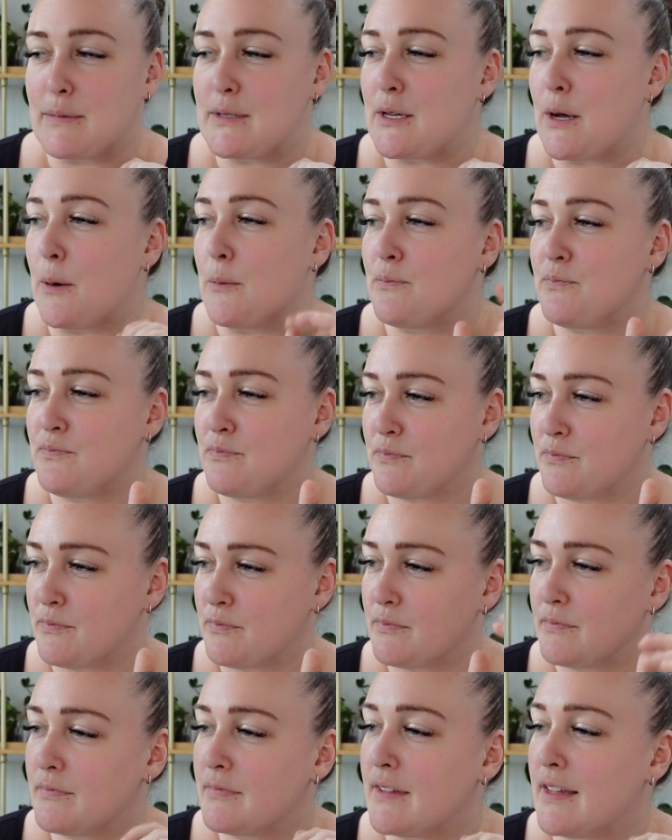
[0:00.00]
So
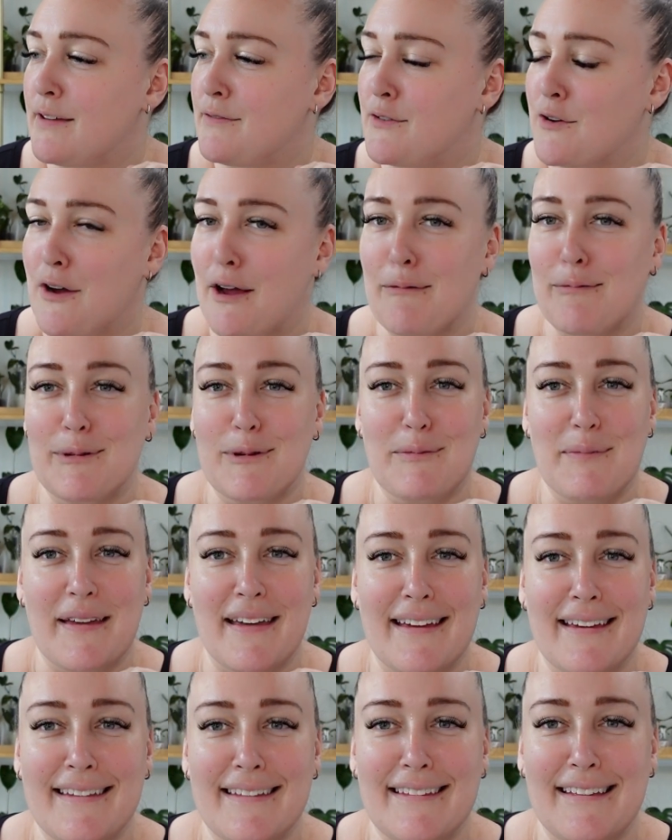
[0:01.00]
if you're able to
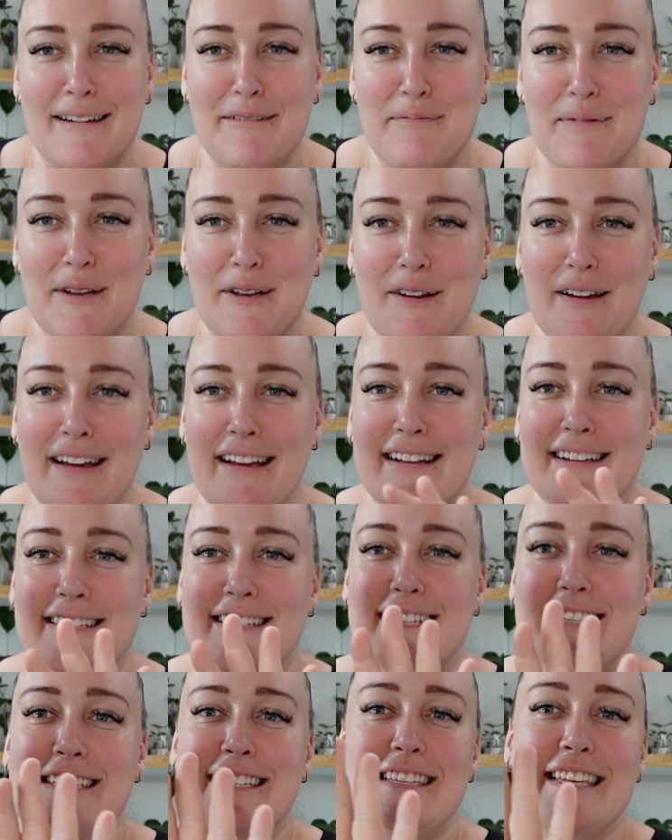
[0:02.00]
make it, that'd be great
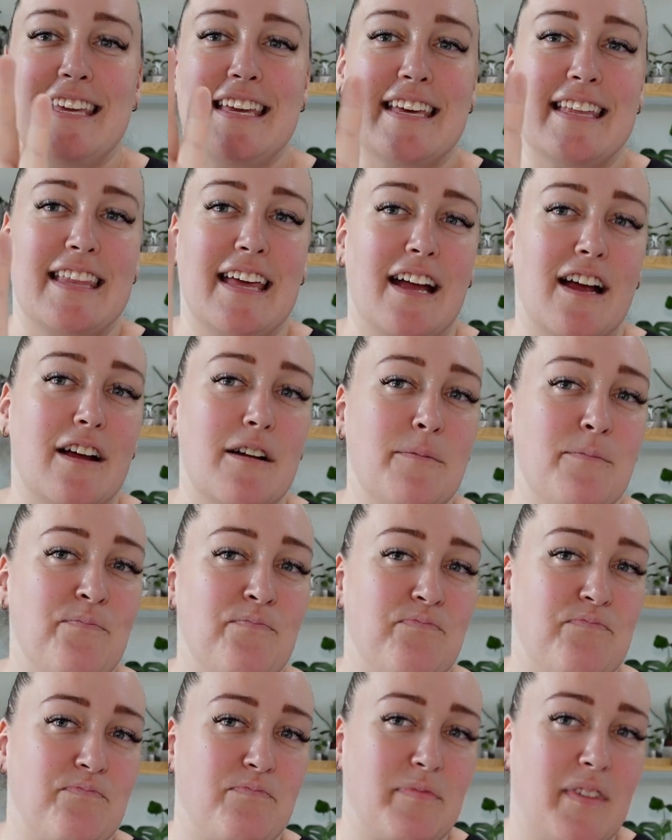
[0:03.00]
to see you there.
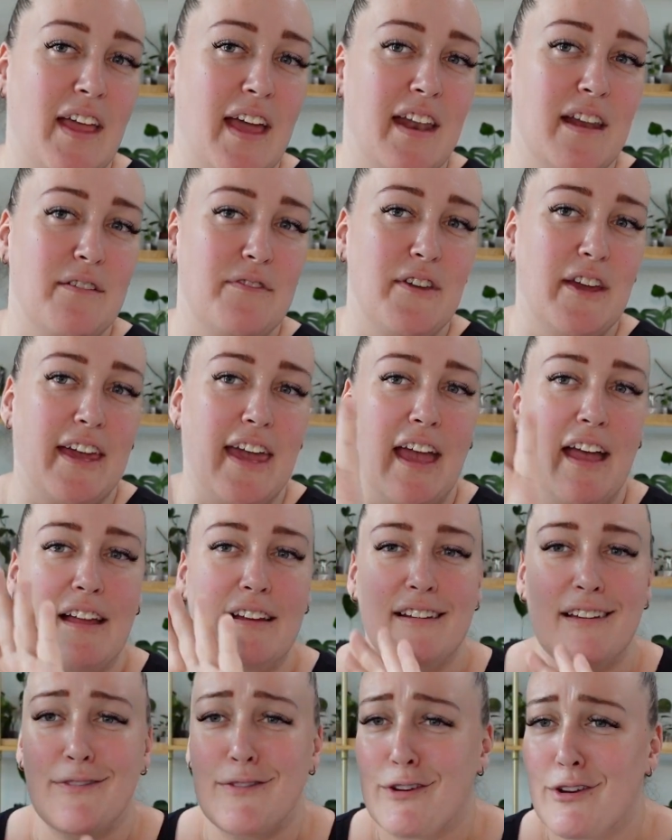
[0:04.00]
And if you
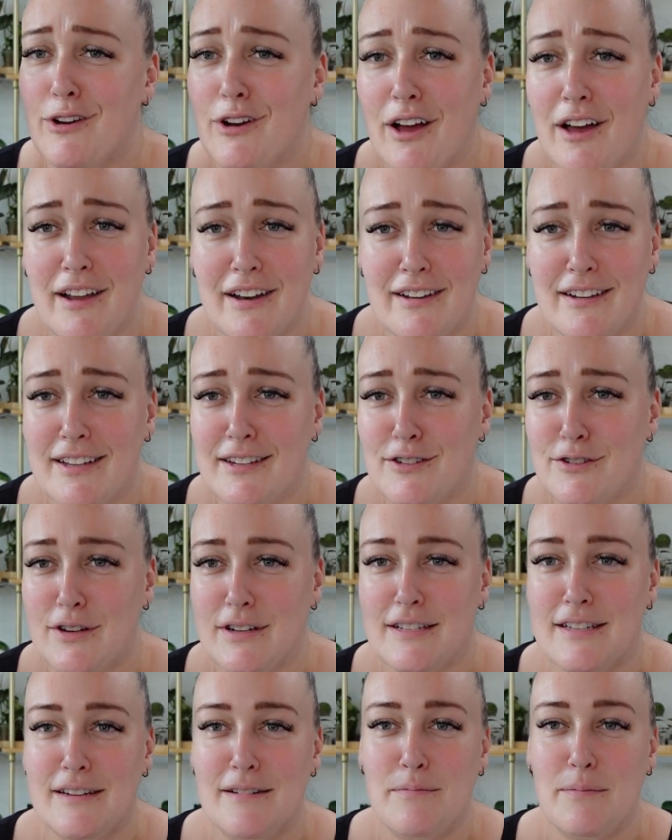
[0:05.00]
can't, if you're not
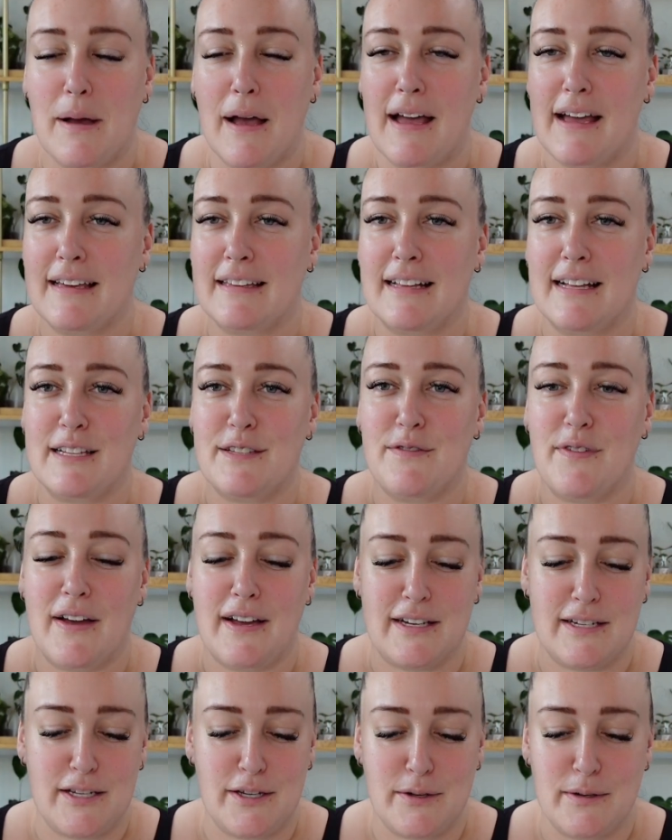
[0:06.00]
interested in buying, that's
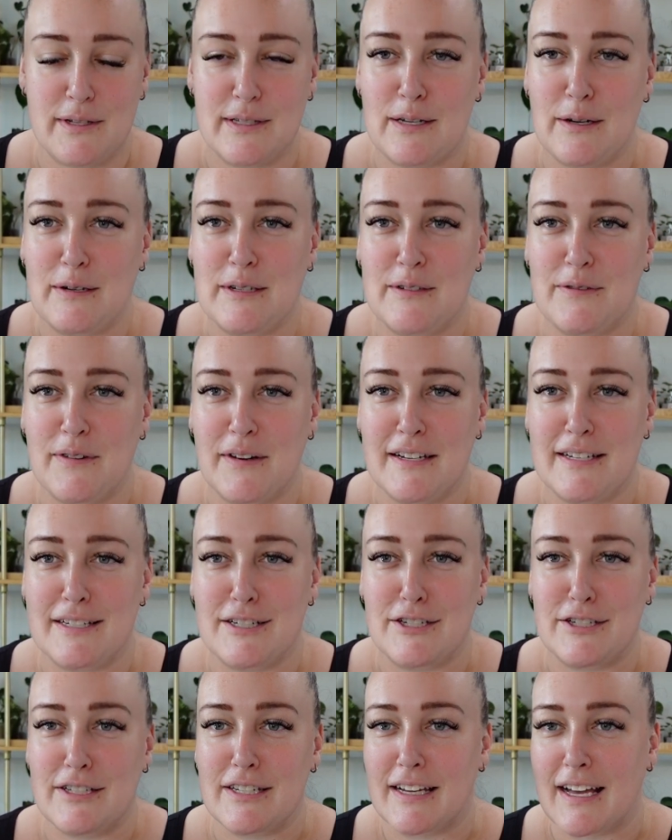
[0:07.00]
fine too. It's always fun
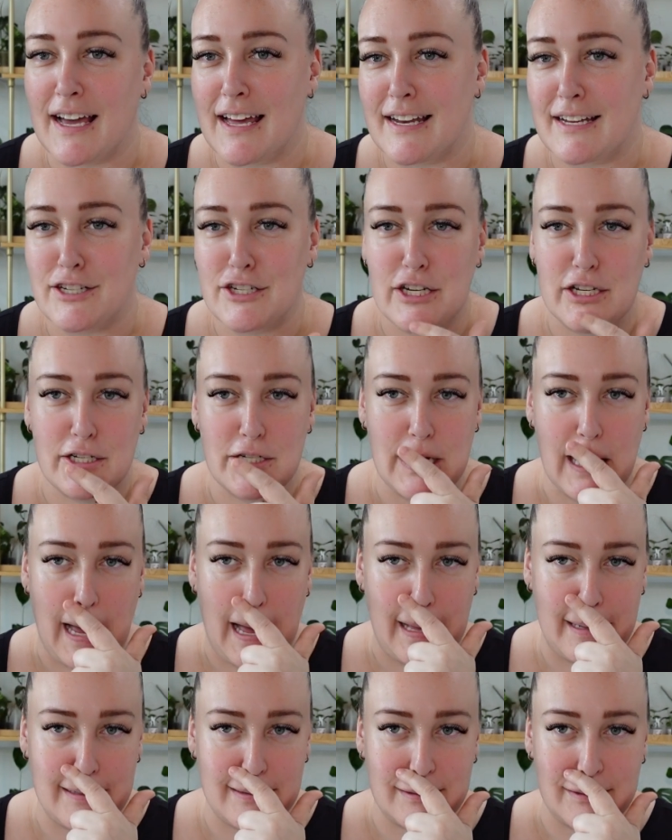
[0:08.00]
just to kind of chit
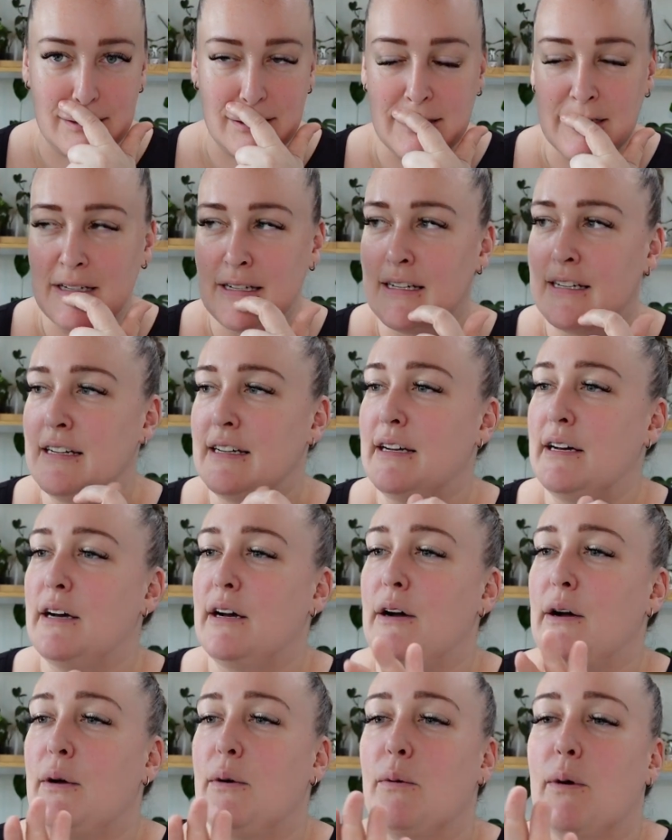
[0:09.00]
chat and
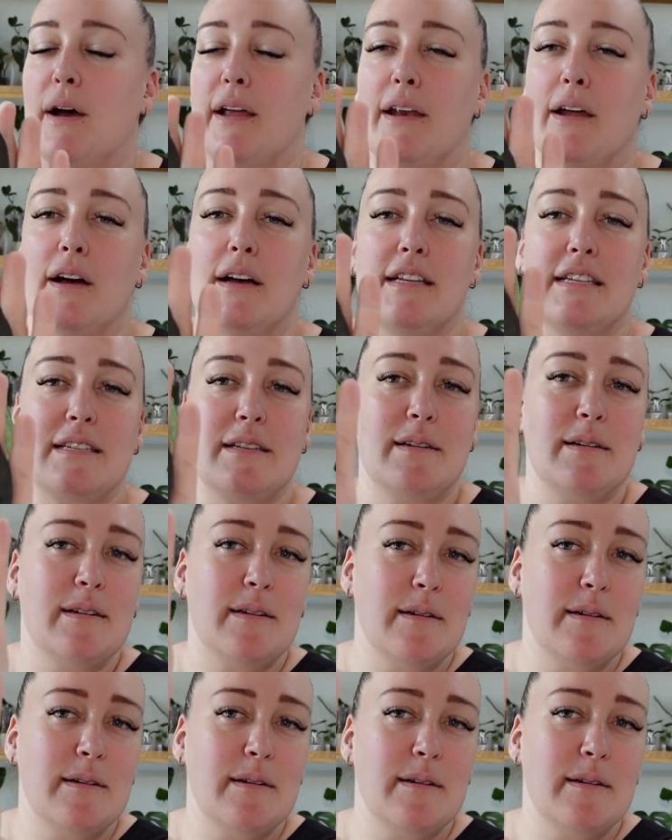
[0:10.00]
whatnot.